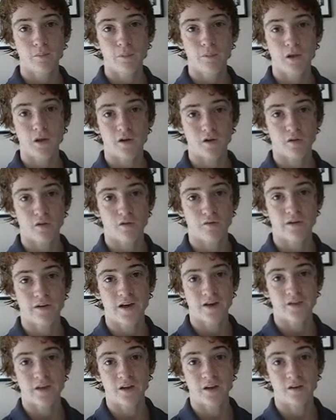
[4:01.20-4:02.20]
because of the
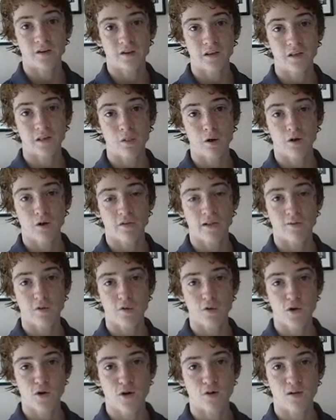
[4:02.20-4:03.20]
fact that he lost
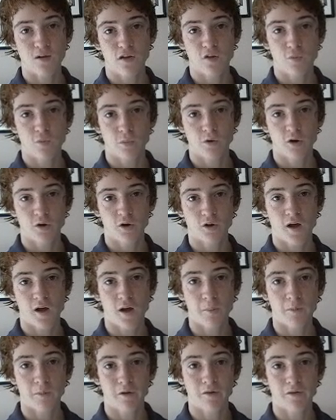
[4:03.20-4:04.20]
every round against Bernard
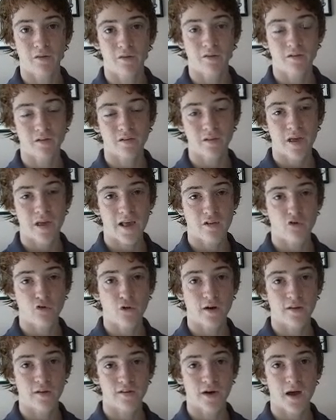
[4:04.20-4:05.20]
Hopkins. As
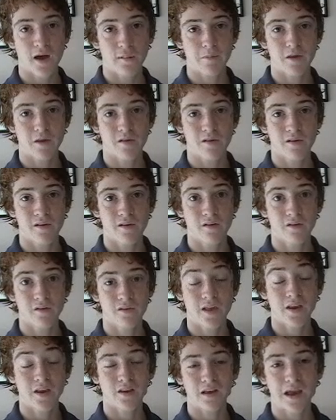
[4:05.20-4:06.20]
great as Hopkins
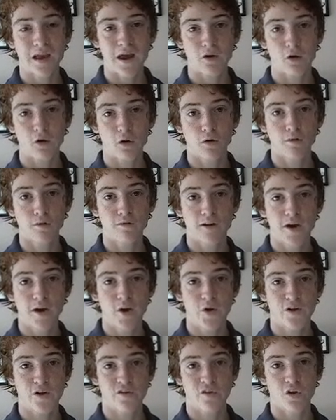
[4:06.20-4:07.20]
is, that can't hurt a
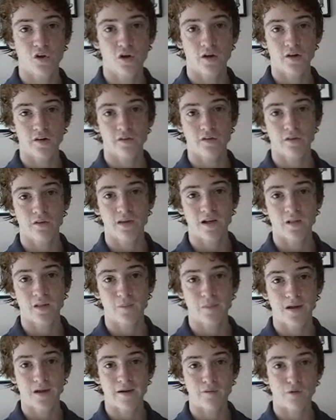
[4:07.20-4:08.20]
fighter as young as
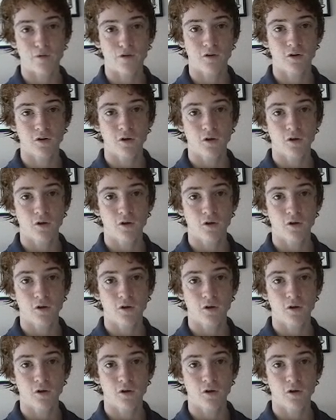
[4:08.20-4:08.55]
Kelly Pavlik.